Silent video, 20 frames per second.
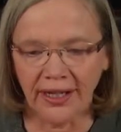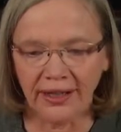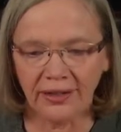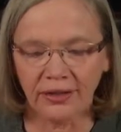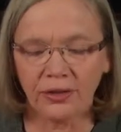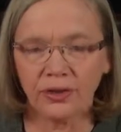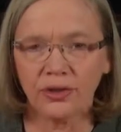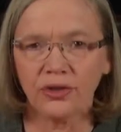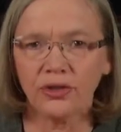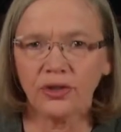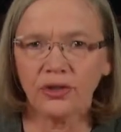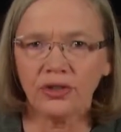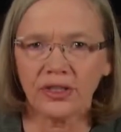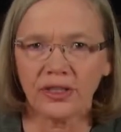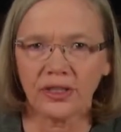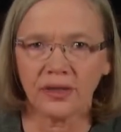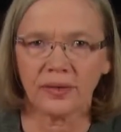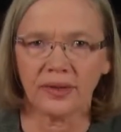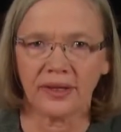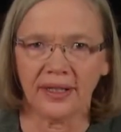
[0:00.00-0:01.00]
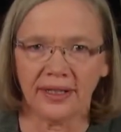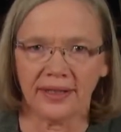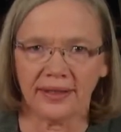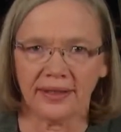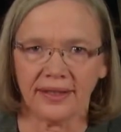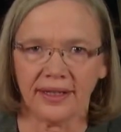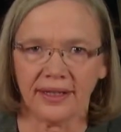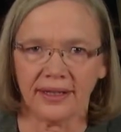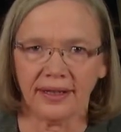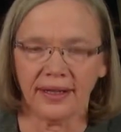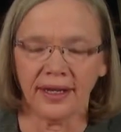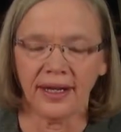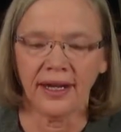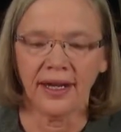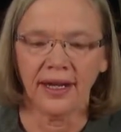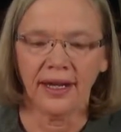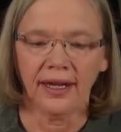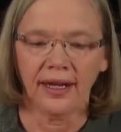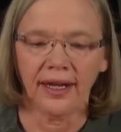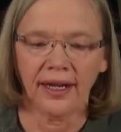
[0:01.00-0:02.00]
and could you sit with our son
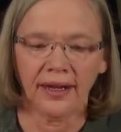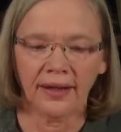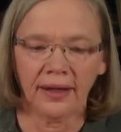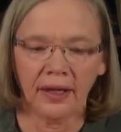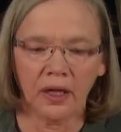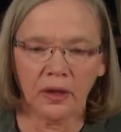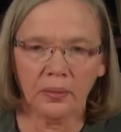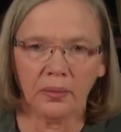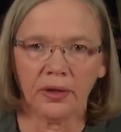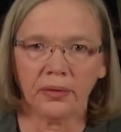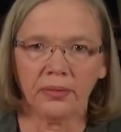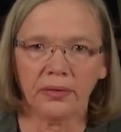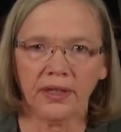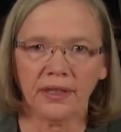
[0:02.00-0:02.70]
and help him?